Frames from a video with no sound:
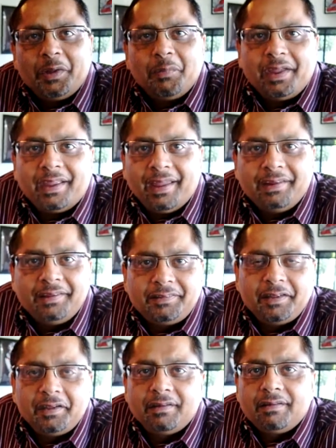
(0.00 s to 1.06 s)
You can make
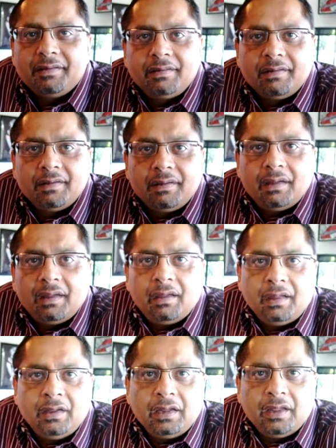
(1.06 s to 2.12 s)
anything
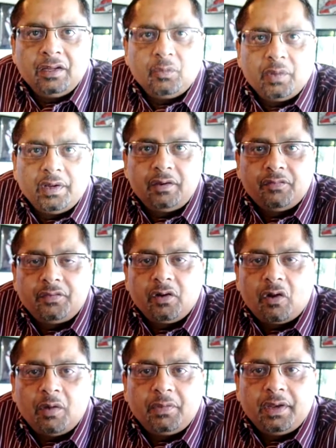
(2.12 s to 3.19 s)
in any way, different
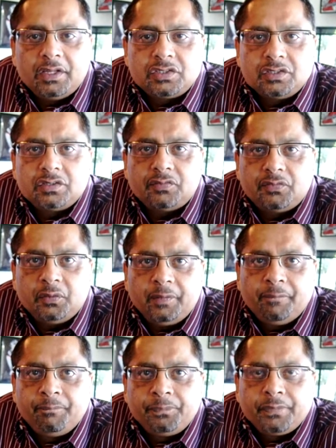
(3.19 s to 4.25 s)
combinations of food.
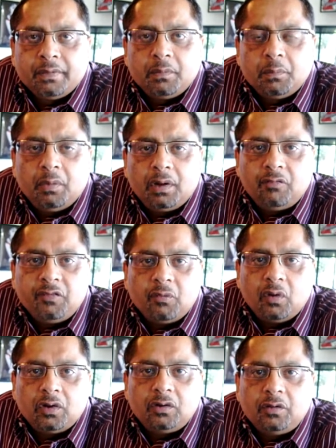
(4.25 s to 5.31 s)
But we
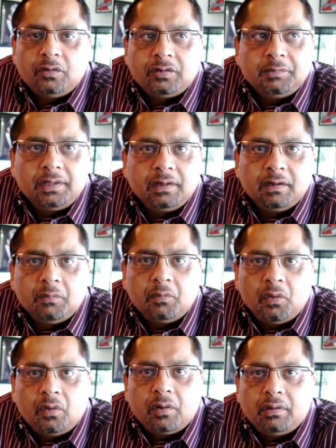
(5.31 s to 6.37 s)
wanted to do something a little
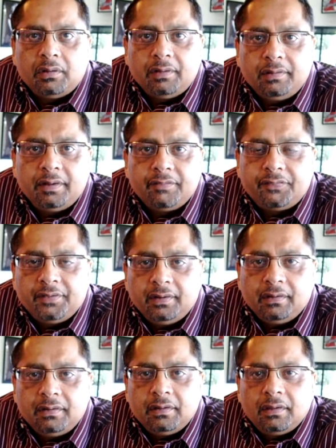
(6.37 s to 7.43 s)
more different.
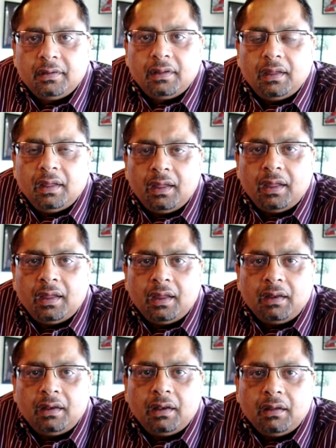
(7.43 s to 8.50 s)

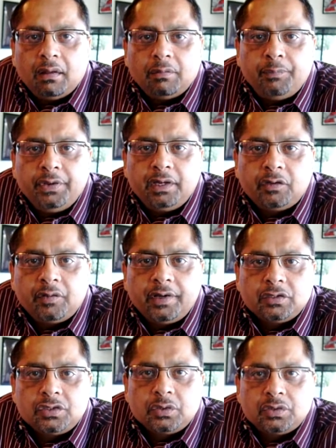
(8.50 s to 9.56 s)
And being
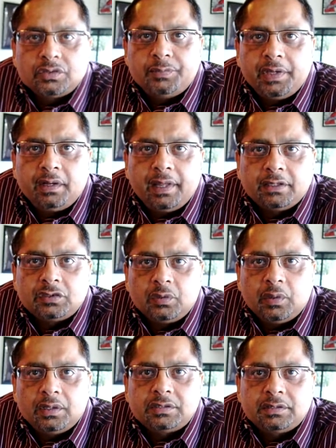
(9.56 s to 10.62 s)
Trader Joe's being next to
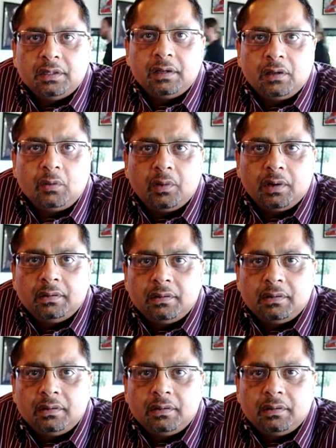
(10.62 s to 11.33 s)
us in Agura,